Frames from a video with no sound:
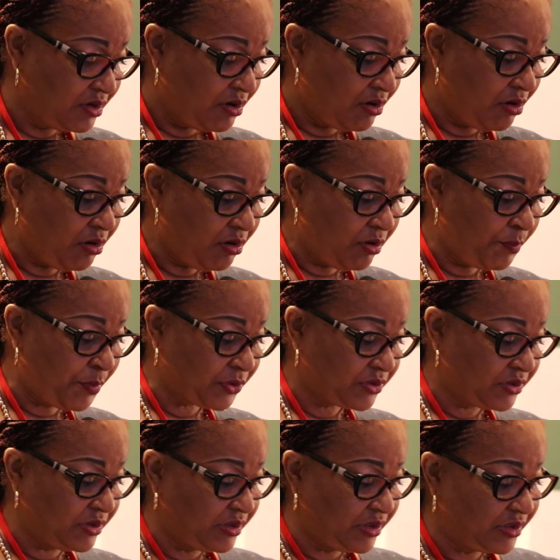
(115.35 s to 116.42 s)
or
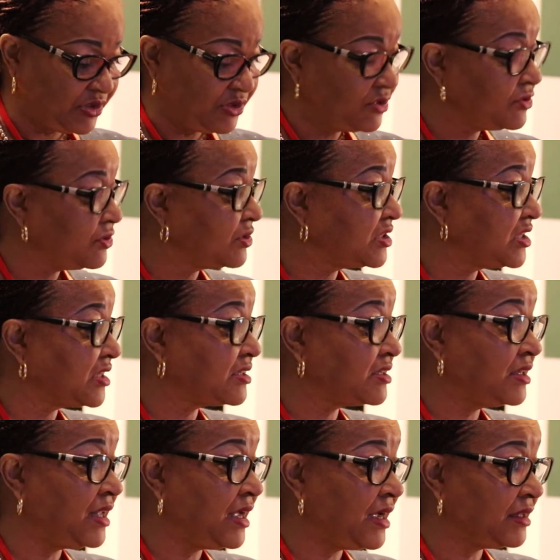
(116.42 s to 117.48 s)
opportunities such as
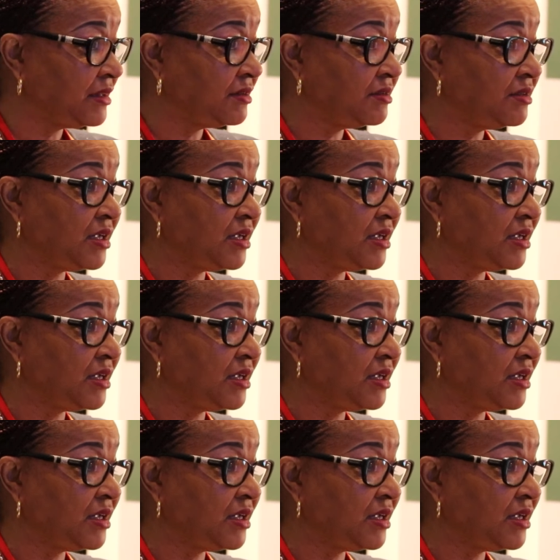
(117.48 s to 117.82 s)
land.